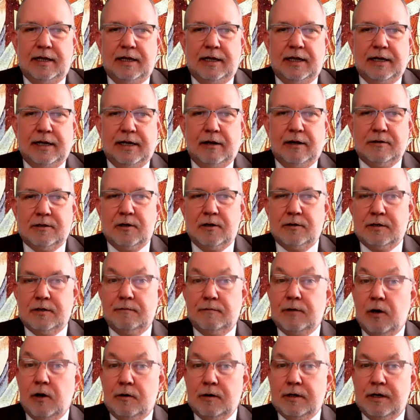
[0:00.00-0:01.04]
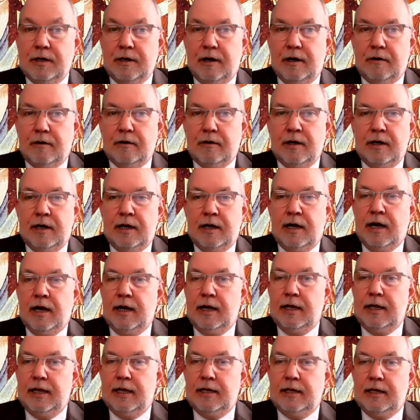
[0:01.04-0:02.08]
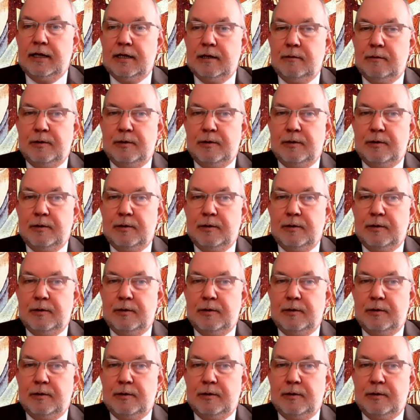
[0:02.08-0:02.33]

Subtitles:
on the outskirts of Tokyo, in